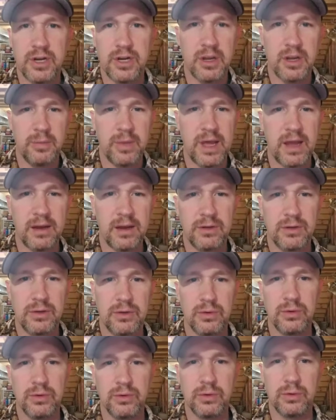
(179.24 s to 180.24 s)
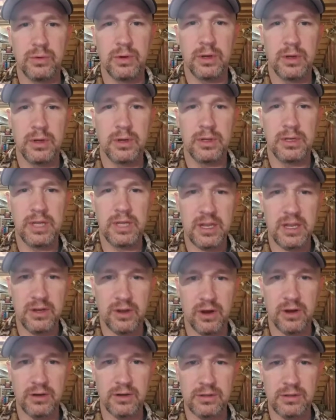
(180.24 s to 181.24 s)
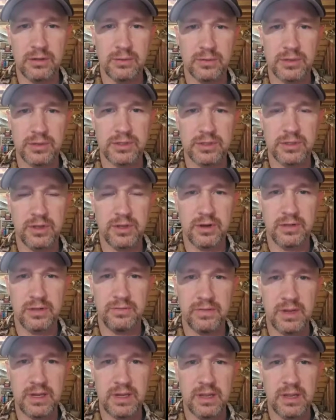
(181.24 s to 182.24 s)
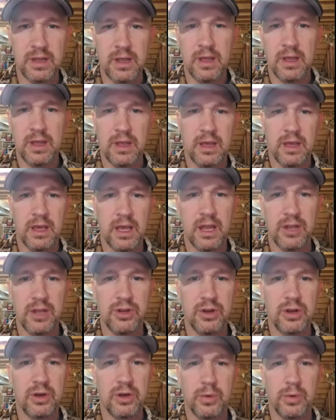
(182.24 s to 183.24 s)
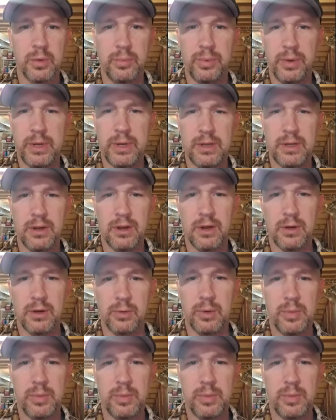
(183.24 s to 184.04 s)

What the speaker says: you're going to come back to 10 yards, which is 30 feet, and you're going to